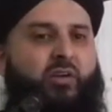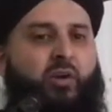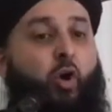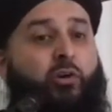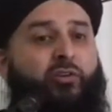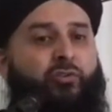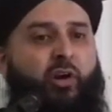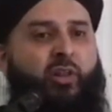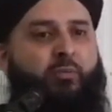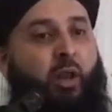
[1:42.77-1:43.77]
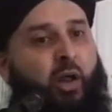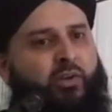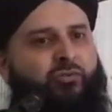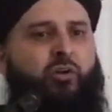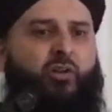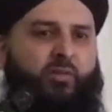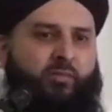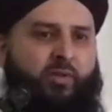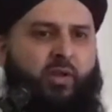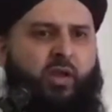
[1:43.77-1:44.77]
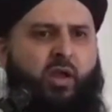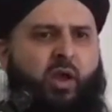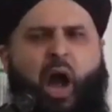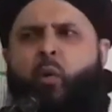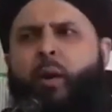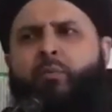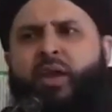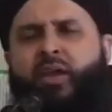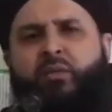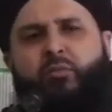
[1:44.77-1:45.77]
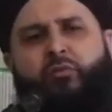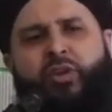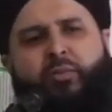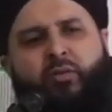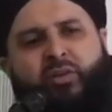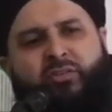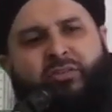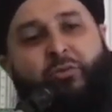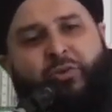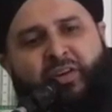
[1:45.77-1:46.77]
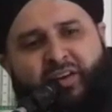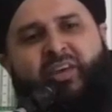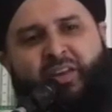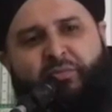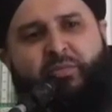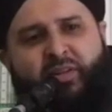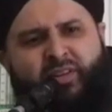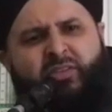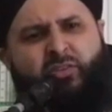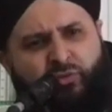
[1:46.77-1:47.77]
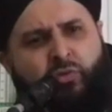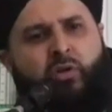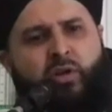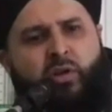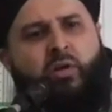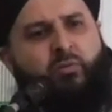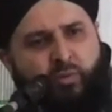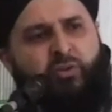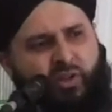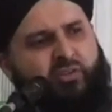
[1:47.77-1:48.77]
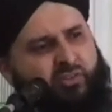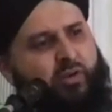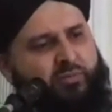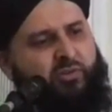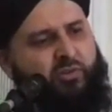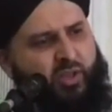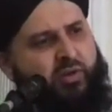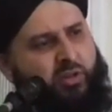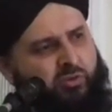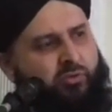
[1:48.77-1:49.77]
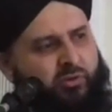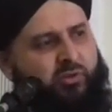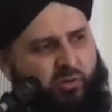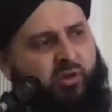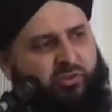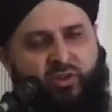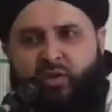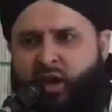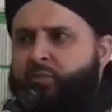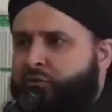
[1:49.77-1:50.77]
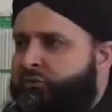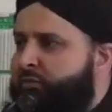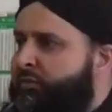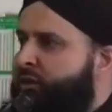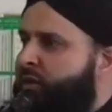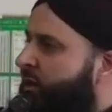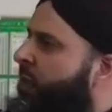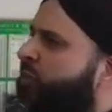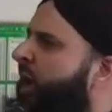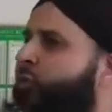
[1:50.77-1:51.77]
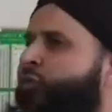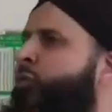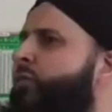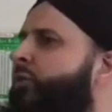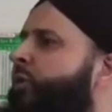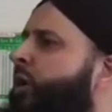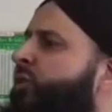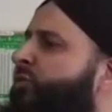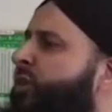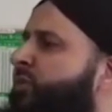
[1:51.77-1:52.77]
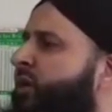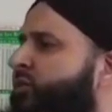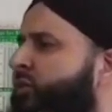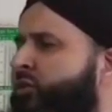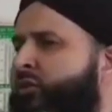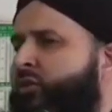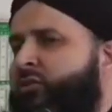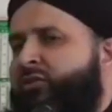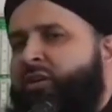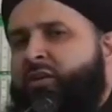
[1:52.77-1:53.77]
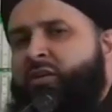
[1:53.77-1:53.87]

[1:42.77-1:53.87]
God destroyed them, Allah destroyed them. How about making a movie about this story and telling people this is a story from religious scriptures, even in the Jewish, Christian and Muslim. And we'd like to show everyone across cinemas across the country.